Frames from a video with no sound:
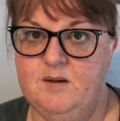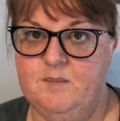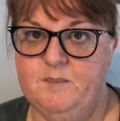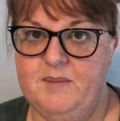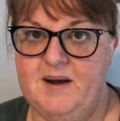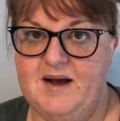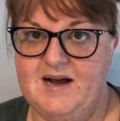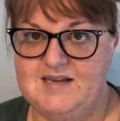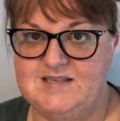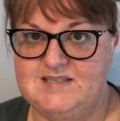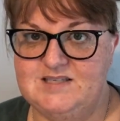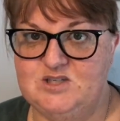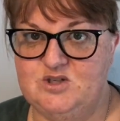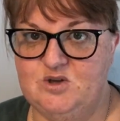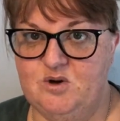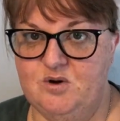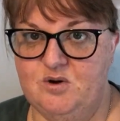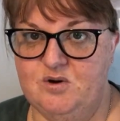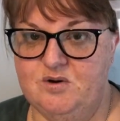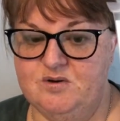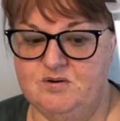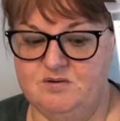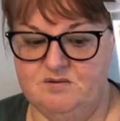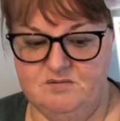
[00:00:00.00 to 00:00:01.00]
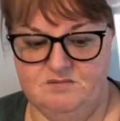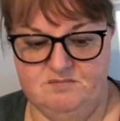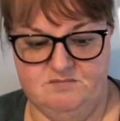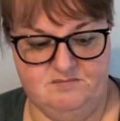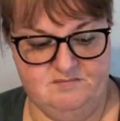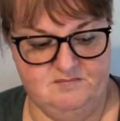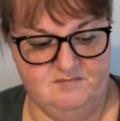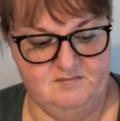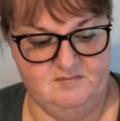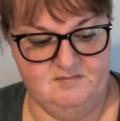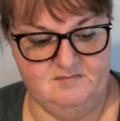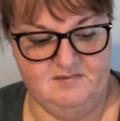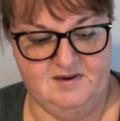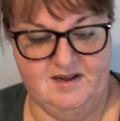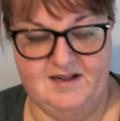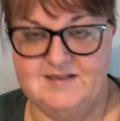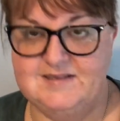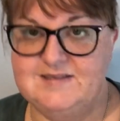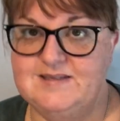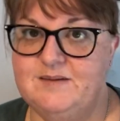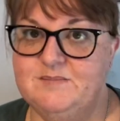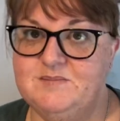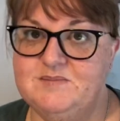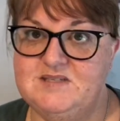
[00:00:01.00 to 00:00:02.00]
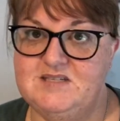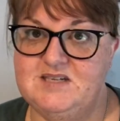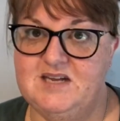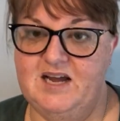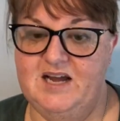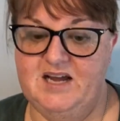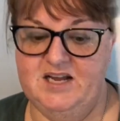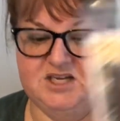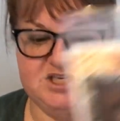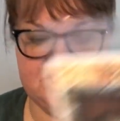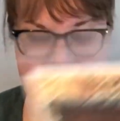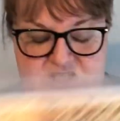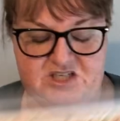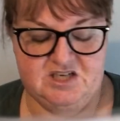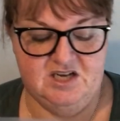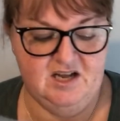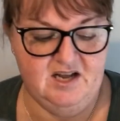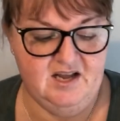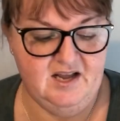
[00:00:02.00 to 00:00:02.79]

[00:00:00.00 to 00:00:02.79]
passed on at some stage,